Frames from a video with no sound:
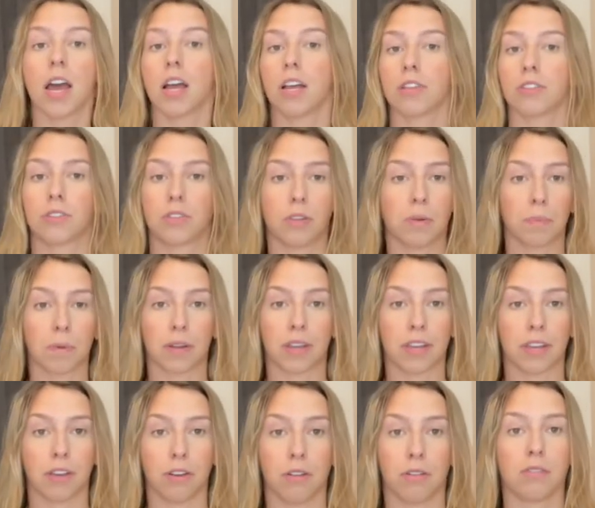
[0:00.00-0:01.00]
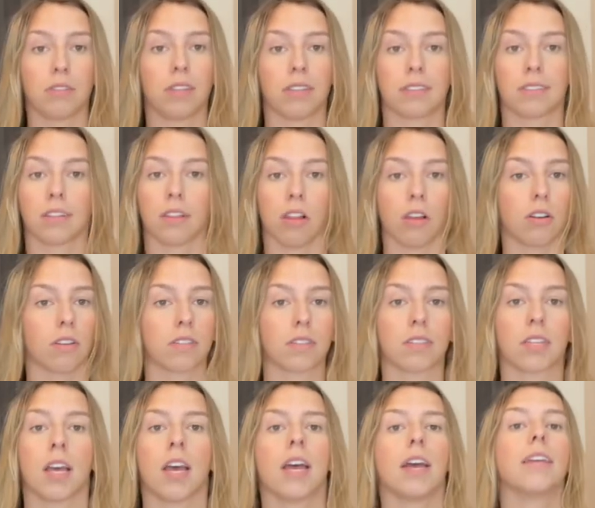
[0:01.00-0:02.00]
Super cute. This
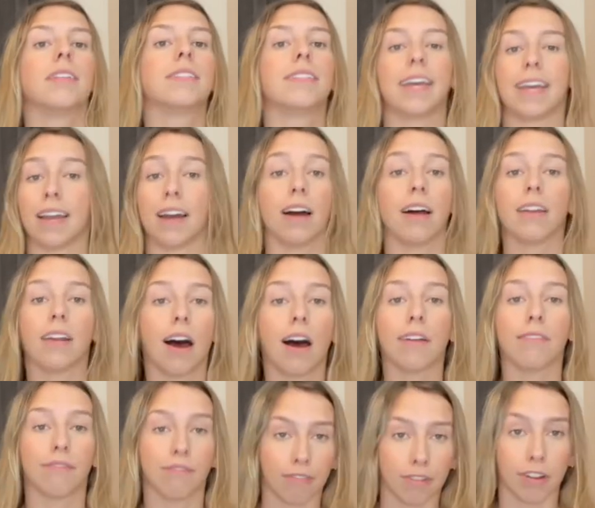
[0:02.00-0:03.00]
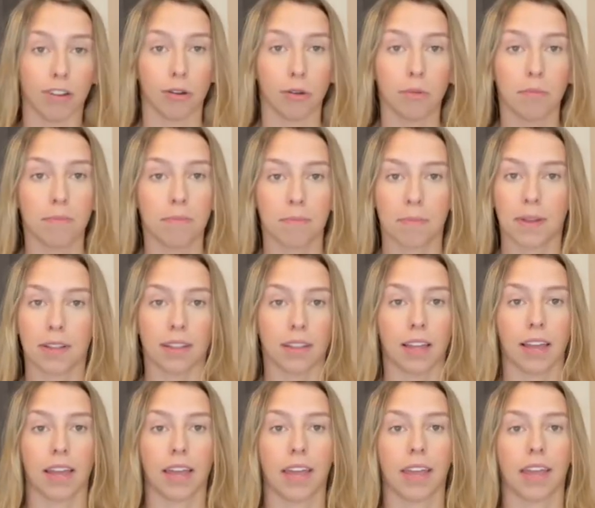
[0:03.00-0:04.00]
looks tan on film, but
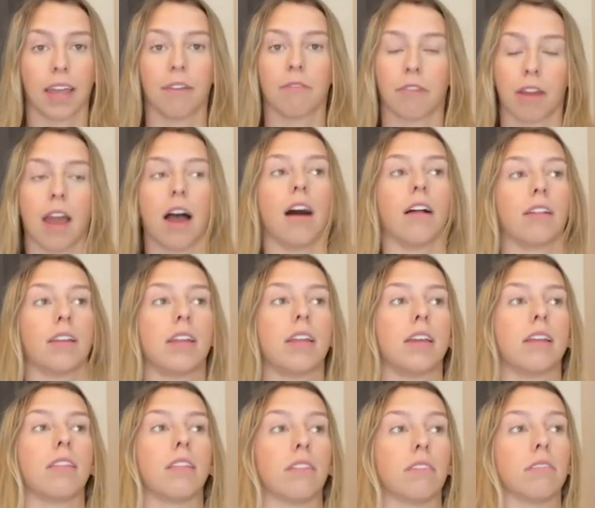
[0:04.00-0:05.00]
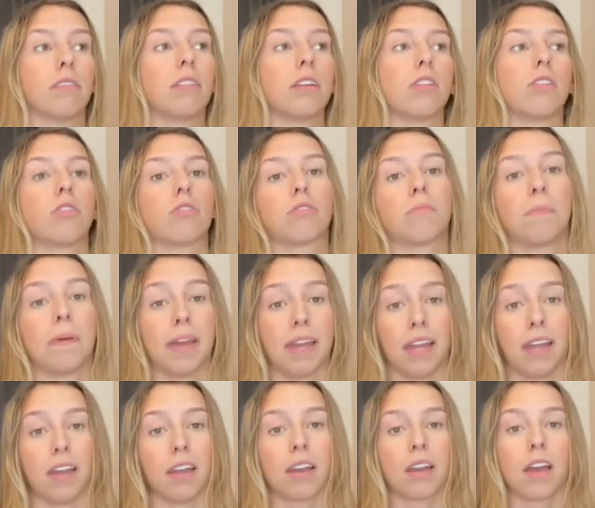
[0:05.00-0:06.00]
like in reality it literally looks
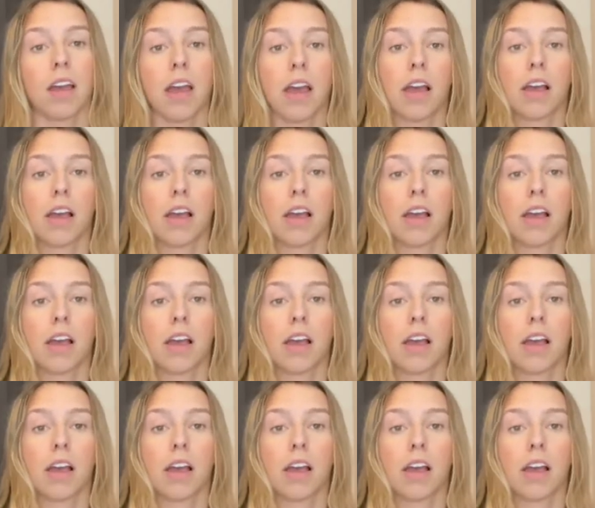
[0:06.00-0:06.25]
pink.